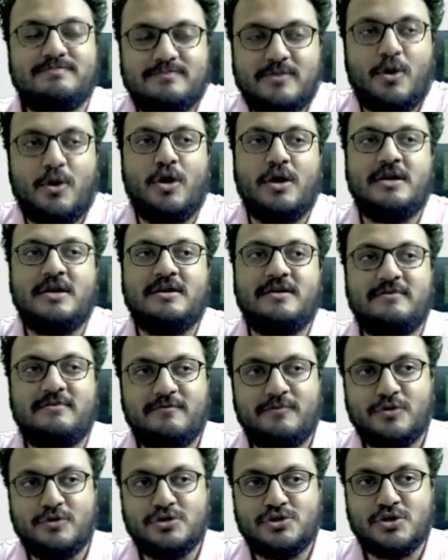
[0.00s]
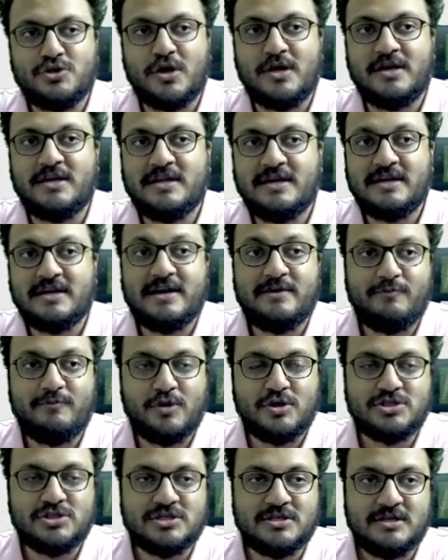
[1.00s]
on would join in and
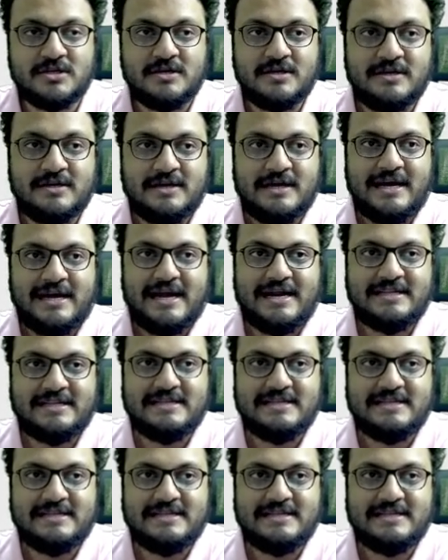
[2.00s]
watch and